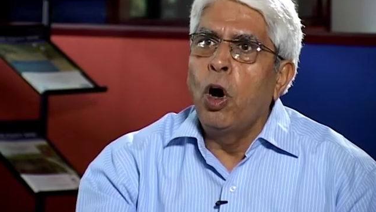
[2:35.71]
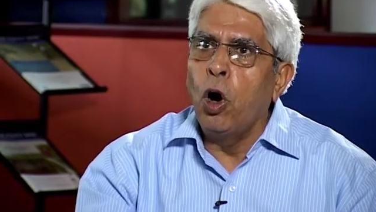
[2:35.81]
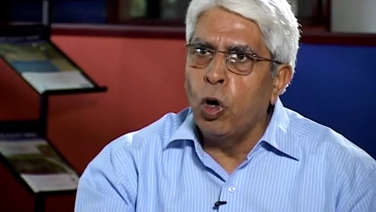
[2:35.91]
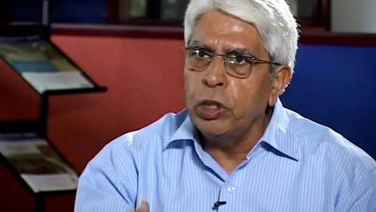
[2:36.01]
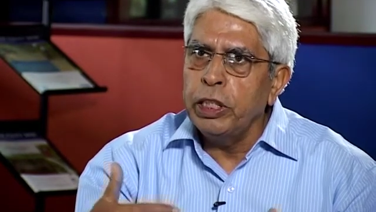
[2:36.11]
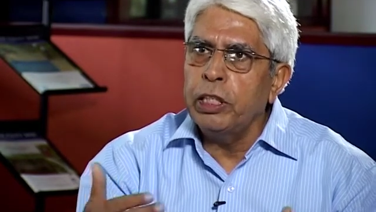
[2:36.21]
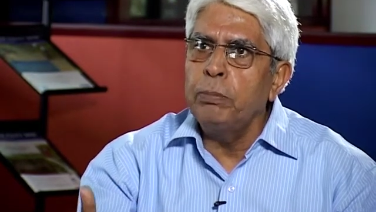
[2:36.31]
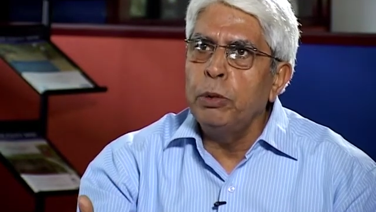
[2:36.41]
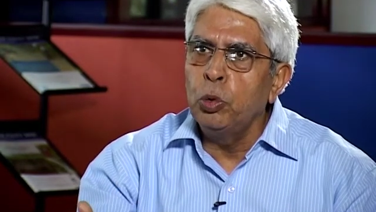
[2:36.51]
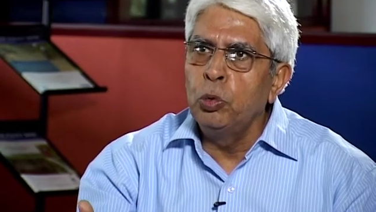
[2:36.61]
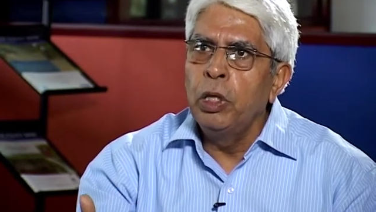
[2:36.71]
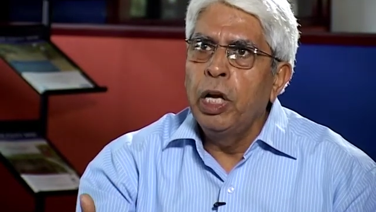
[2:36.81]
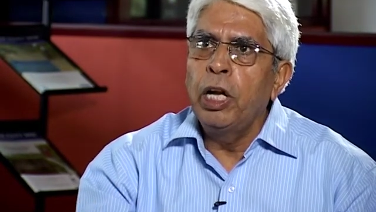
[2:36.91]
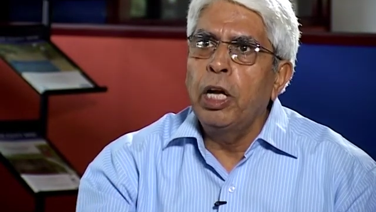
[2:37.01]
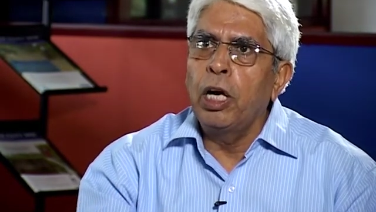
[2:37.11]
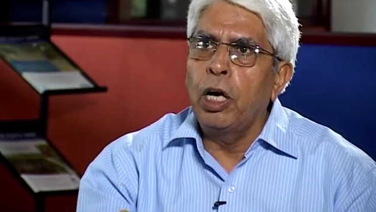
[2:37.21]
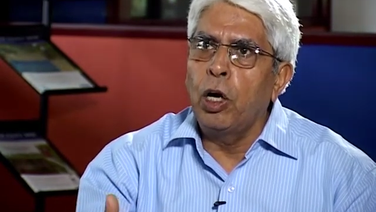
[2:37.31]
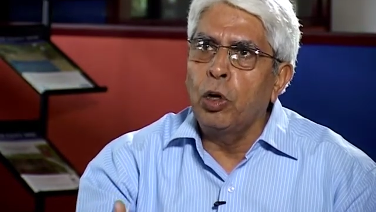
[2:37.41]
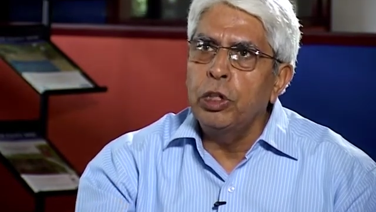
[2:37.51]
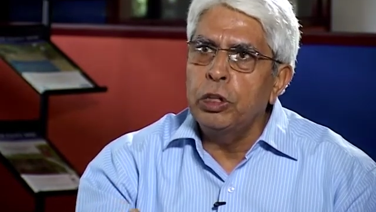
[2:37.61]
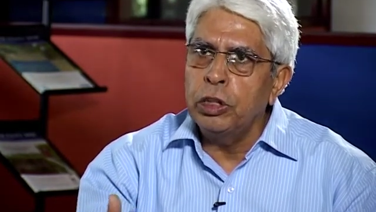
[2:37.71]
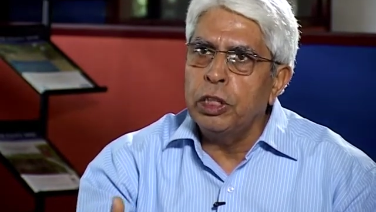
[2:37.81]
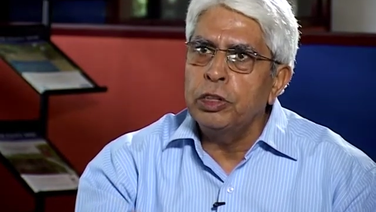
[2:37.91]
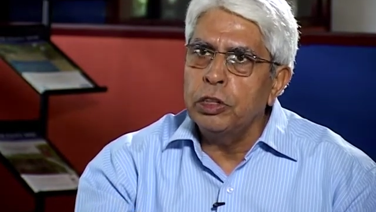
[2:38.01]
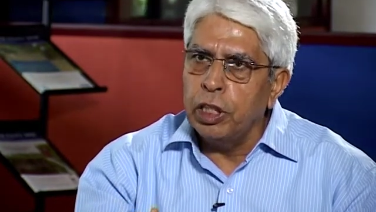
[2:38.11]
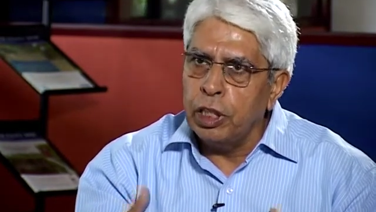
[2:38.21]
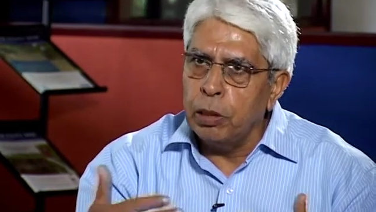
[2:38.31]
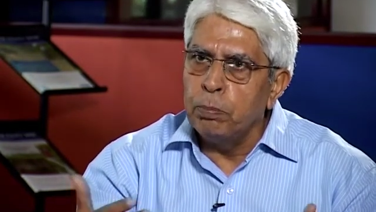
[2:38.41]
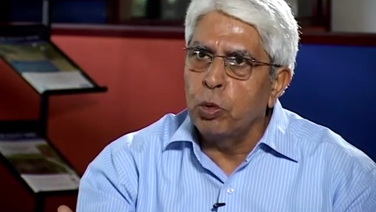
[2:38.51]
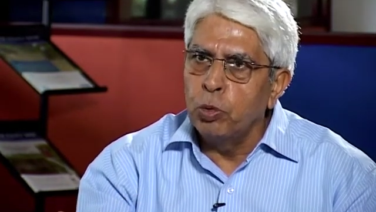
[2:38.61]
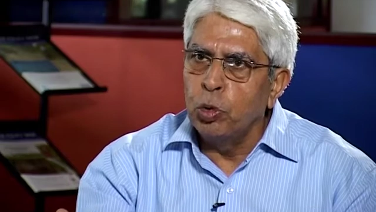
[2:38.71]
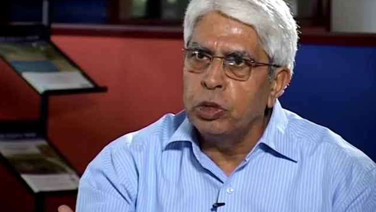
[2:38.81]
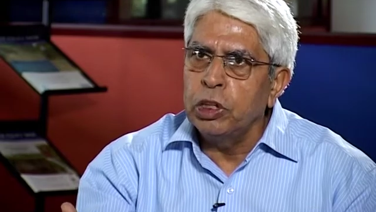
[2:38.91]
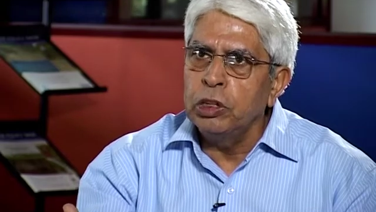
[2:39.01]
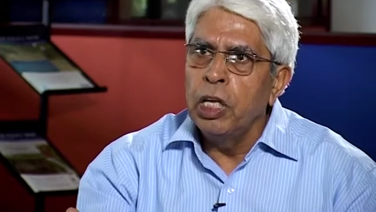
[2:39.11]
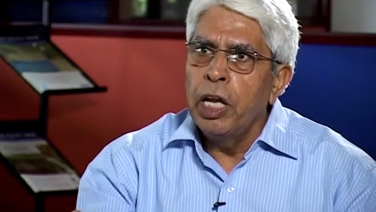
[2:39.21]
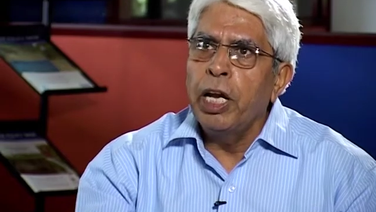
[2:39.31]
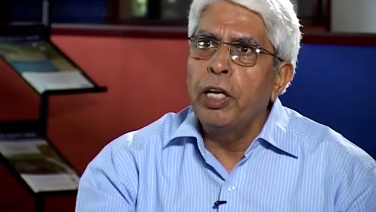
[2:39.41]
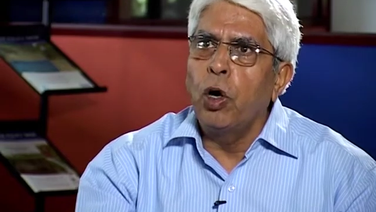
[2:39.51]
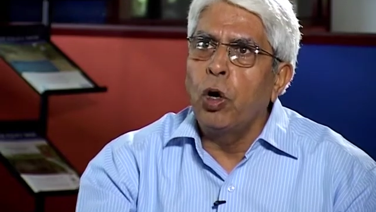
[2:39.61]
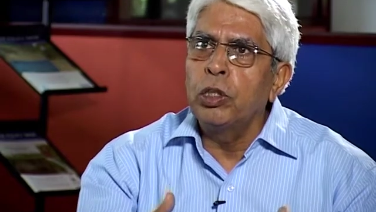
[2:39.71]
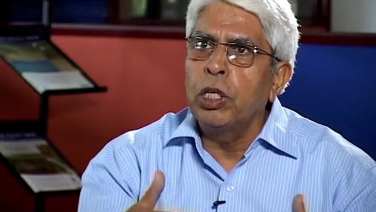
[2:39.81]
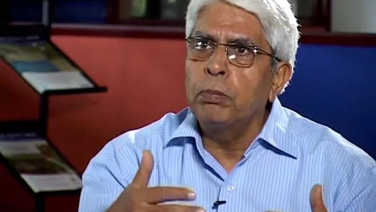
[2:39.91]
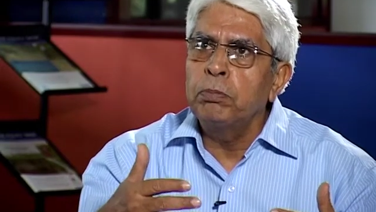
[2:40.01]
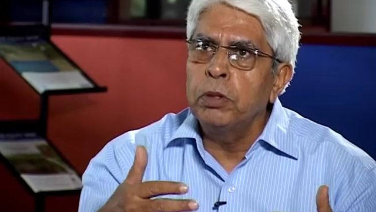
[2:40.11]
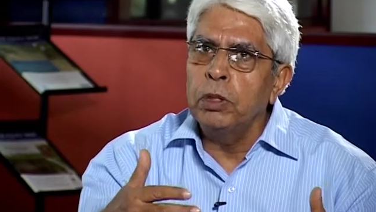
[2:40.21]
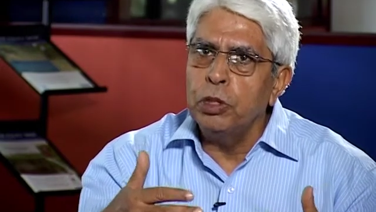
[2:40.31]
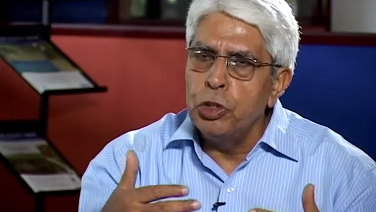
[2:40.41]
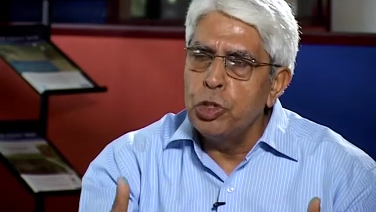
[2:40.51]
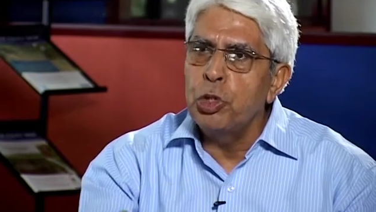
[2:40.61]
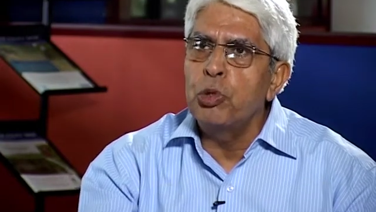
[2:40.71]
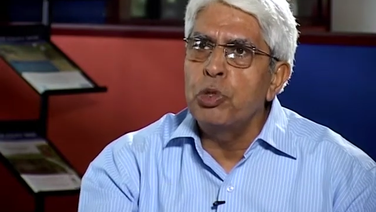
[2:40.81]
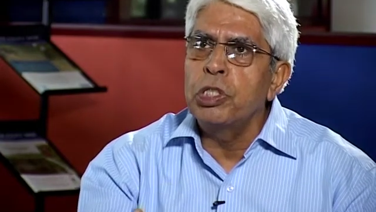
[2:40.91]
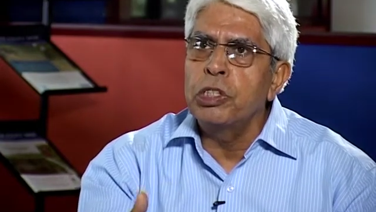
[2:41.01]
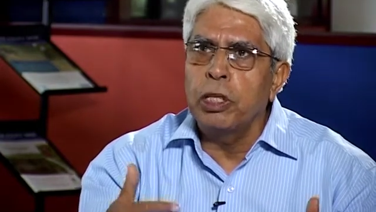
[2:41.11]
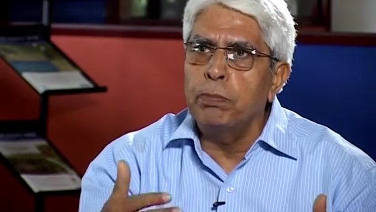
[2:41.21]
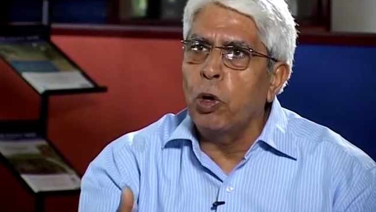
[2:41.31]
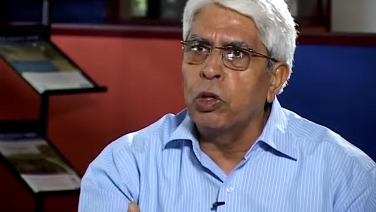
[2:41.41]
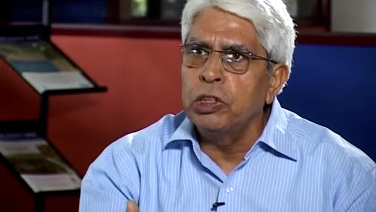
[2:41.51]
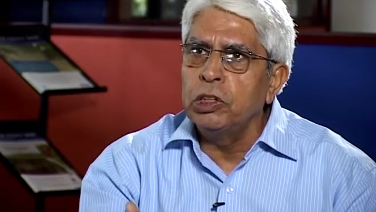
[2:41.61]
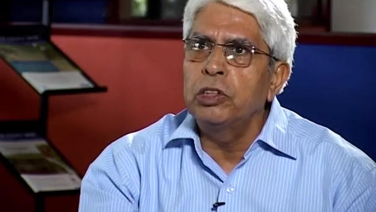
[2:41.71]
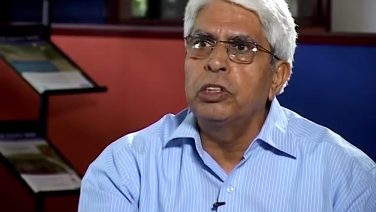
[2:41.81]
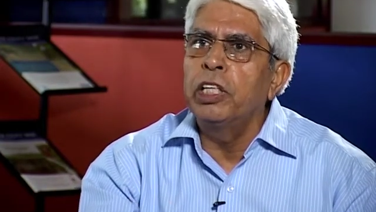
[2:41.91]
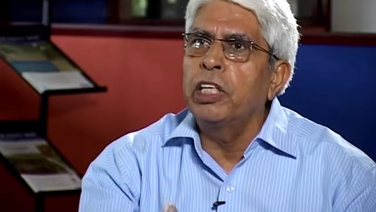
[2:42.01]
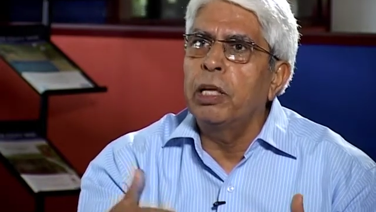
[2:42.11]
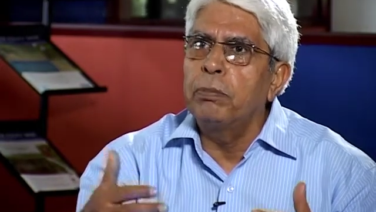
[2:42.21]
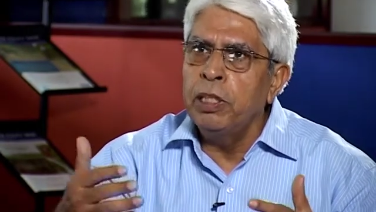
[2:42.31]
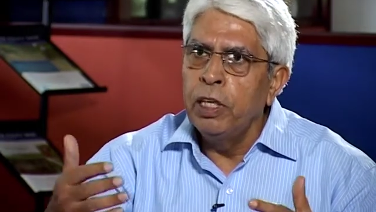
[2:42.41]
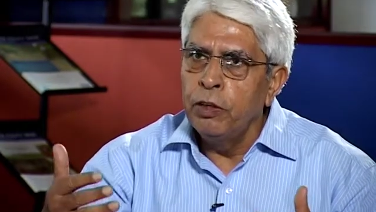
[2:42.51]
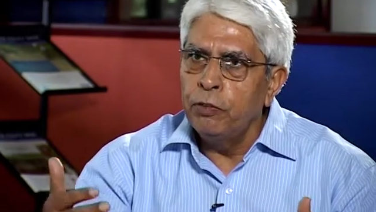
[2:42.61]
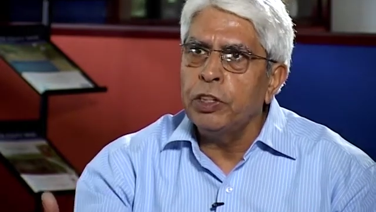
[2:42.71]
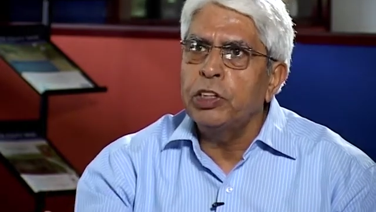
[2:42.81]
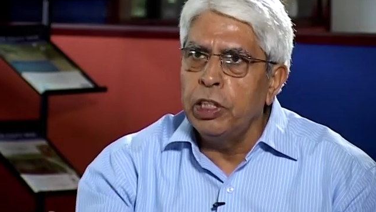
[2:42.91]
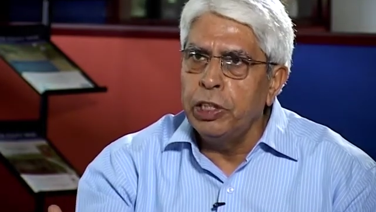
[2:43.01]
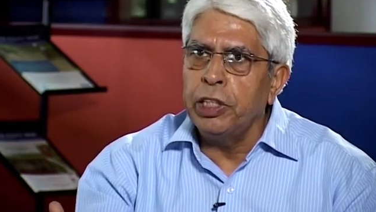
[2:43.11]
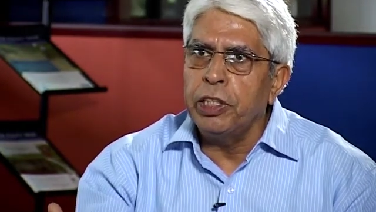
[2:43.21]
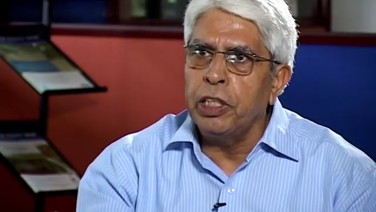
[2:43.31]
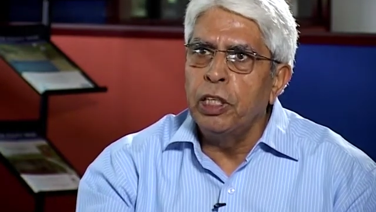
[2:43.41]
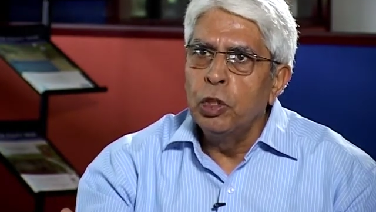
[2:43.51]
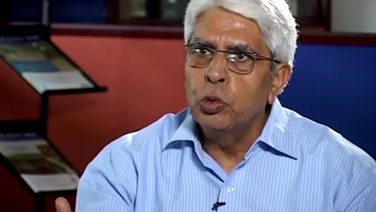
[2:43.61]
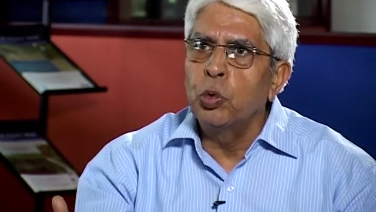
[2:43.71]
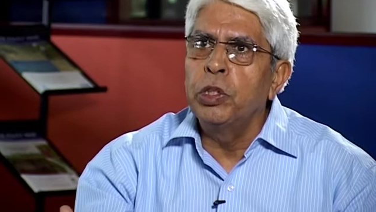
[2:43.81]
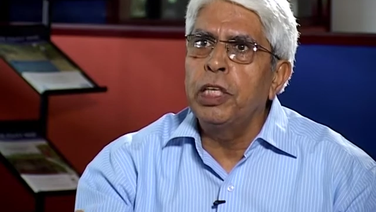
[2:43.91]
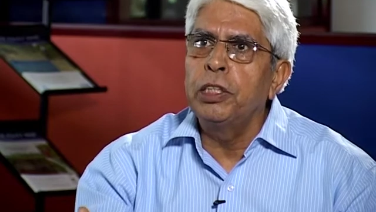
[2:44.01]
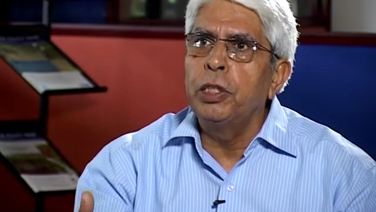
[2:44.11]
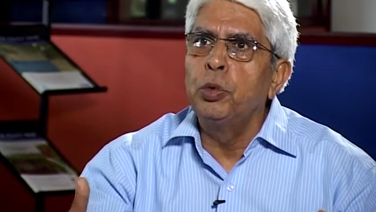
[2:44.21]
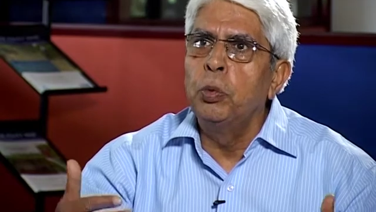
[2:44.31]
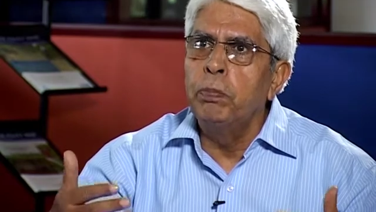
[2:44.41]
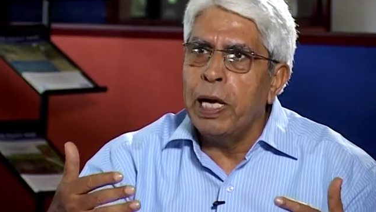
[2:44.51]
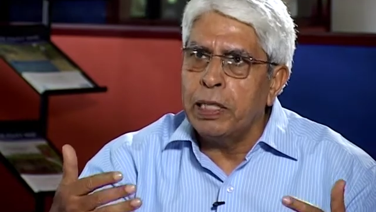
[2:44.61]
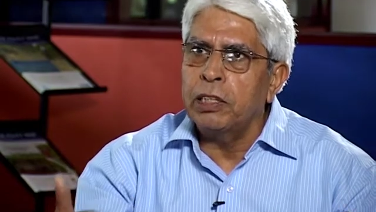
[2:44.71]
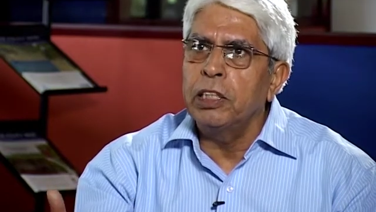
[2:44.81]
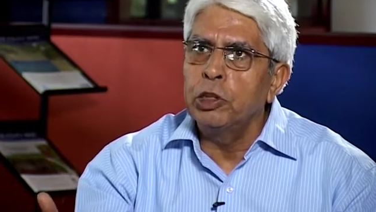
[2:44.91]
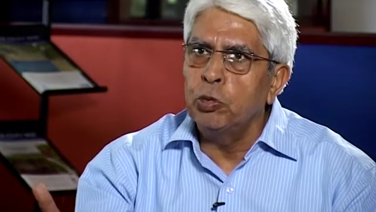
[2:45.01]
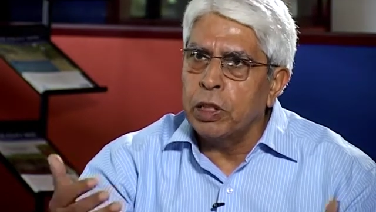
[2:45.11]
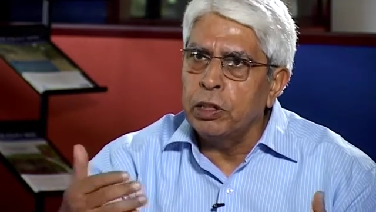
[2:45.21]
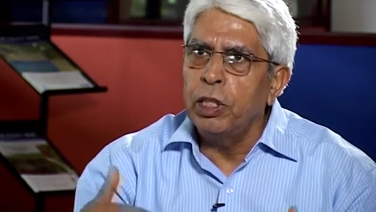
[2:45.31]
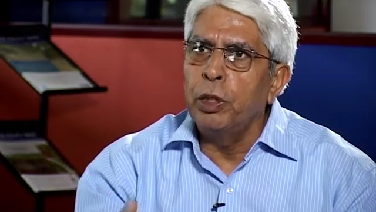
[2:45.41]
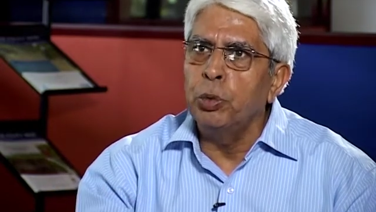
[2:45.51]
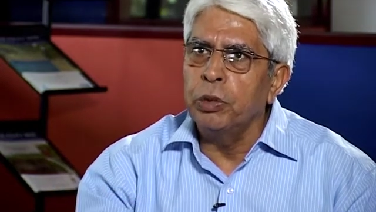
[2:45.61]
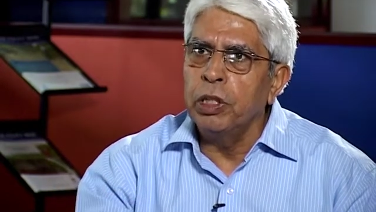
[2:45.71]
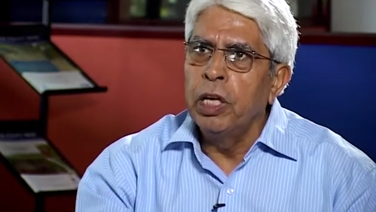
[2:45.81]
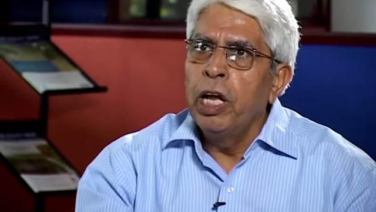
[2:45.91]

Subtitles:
how they can be done, how they can they improve those things, and how the institutions and policies they can be facilitated so that they do better things what they are doing.